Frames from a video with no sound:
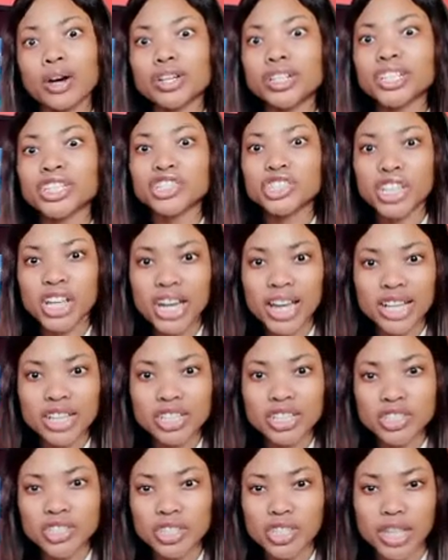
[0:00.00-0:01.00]
going to
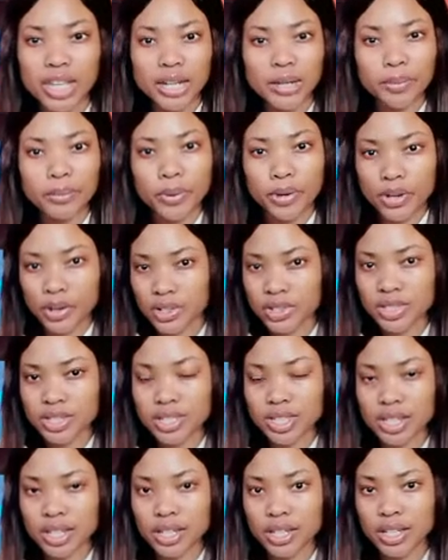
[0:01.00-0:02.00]
change that
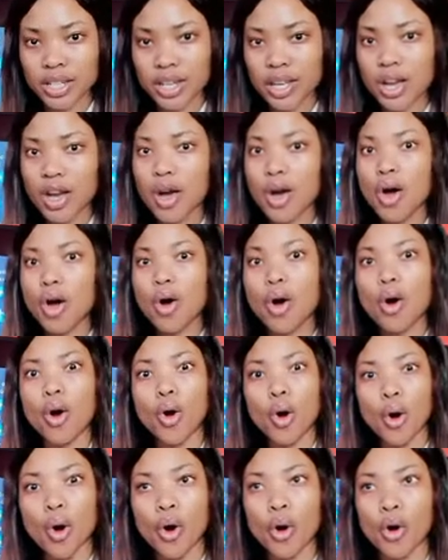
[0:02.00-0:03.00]
person,
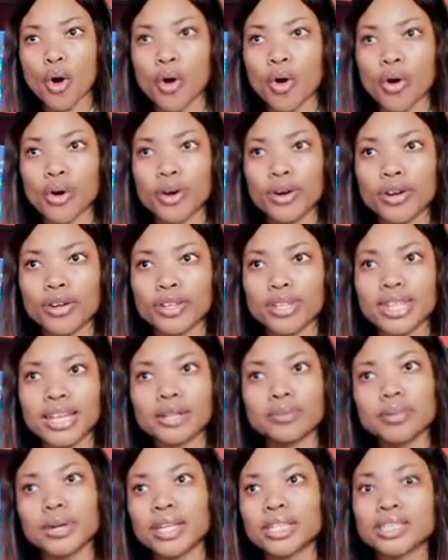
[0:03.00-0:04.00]
or
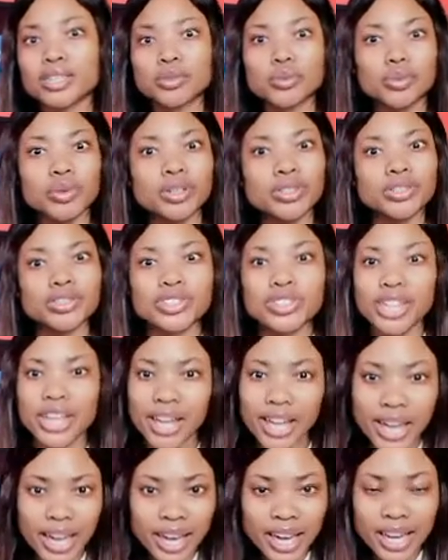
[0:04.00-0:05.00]
that person will
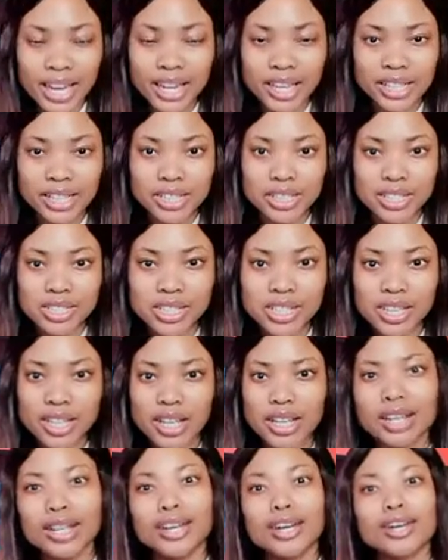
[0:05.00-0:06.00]
change,
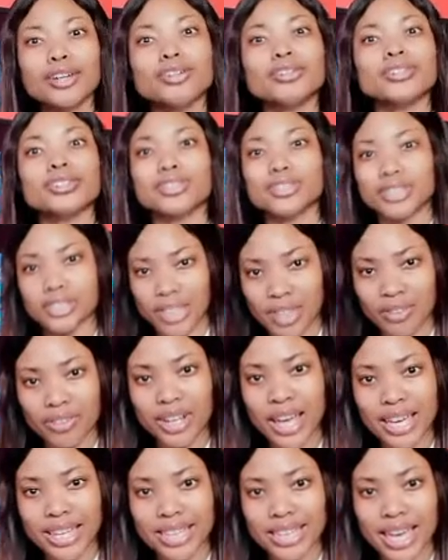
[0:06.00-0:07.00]
stuff
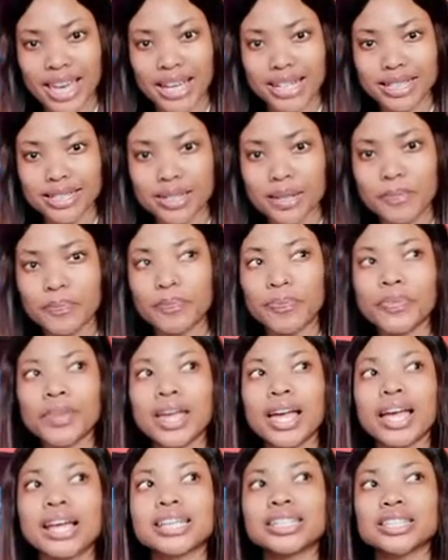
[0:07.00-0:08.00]
like that.
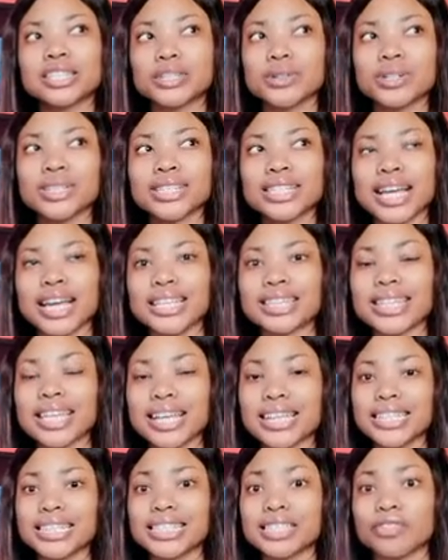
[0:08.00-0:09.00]
She was like,
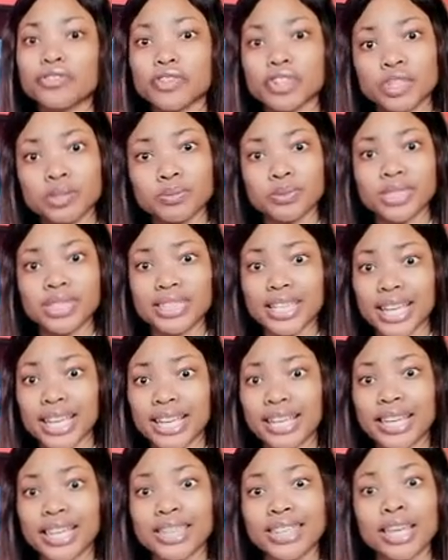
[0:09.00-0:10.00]
that is the first
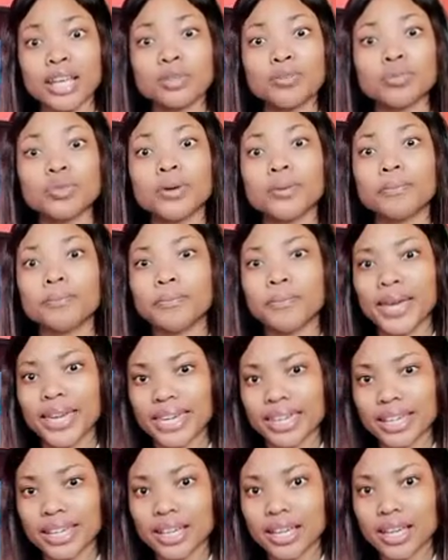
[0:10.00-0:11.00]
mistake that we
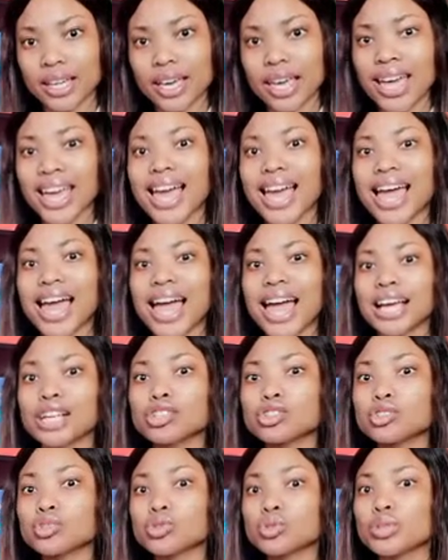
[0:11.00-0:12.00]
make. As
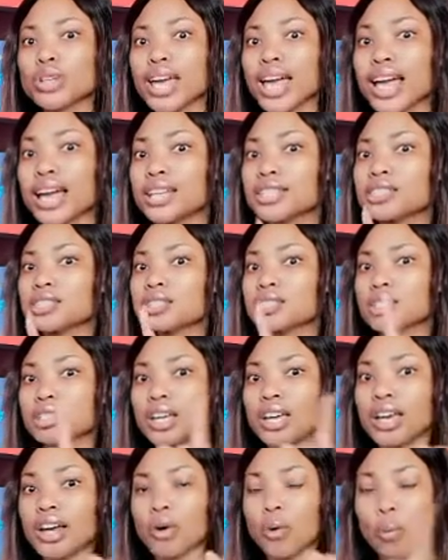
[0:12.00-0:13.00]
soon as,
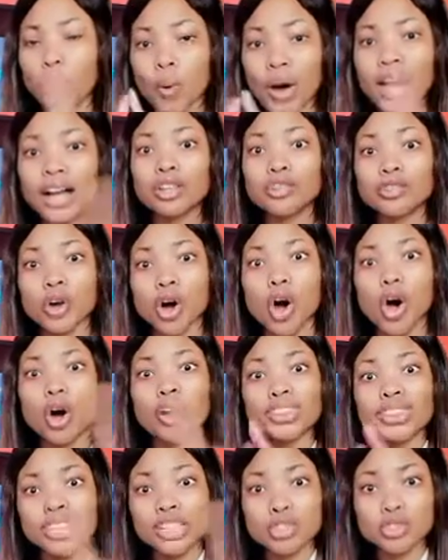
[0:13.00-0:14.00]
while you're
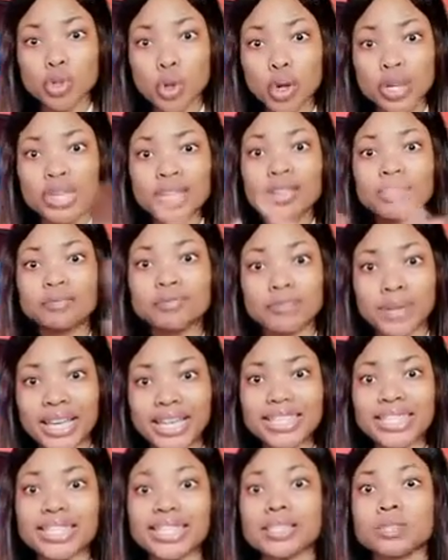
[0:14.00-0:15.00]
on the talking
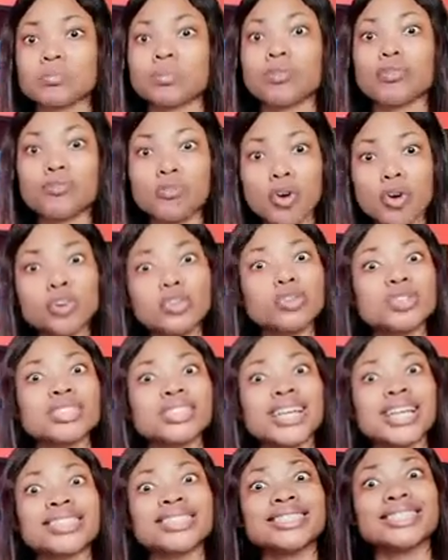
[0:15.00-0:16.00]
basis, before you
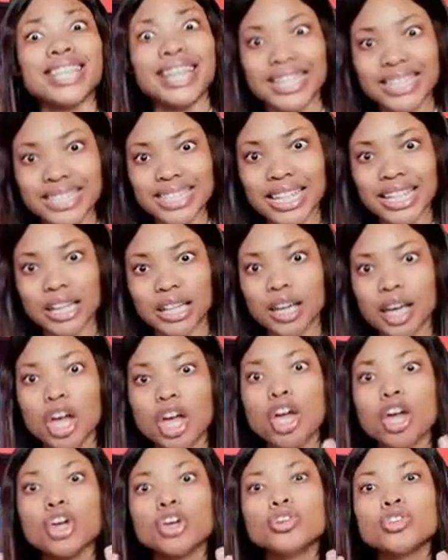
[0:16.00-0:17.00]
start dating,
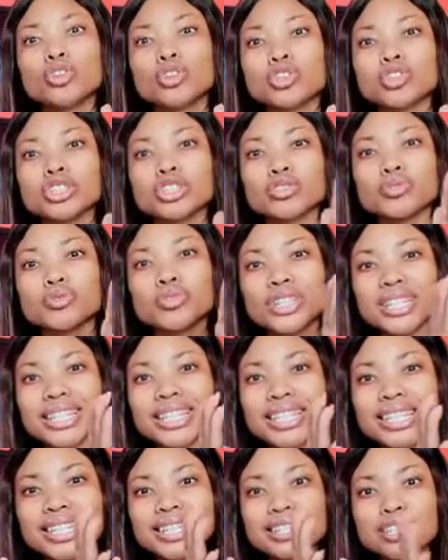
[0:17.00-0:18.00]
you should
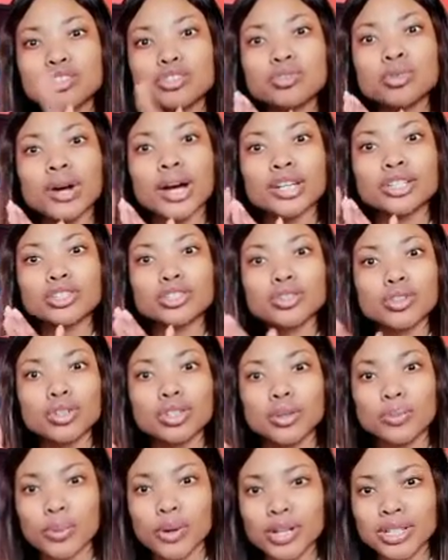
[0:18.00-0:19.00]
really try to know
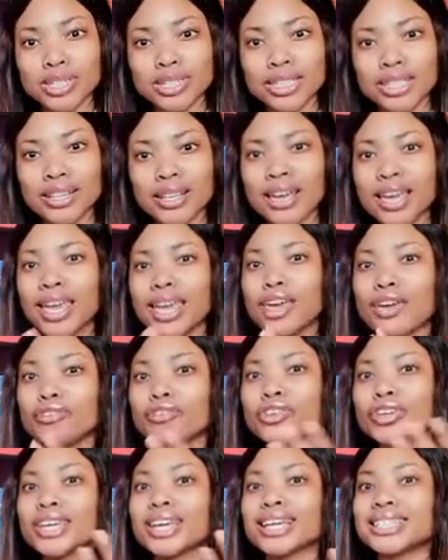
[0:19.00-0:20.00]
the person.
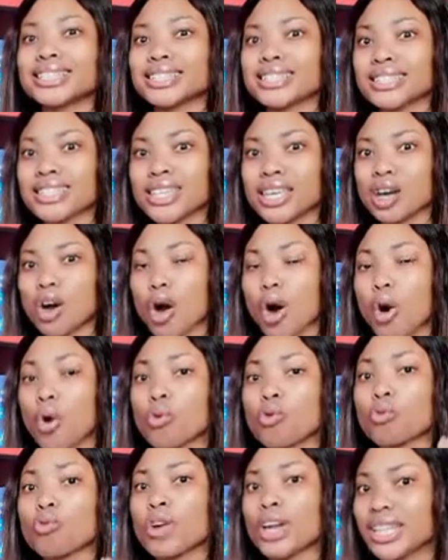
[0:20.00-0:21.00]
If you can see
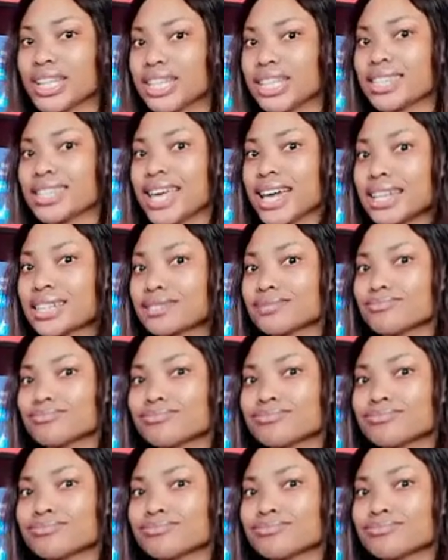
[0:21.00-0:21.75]
already that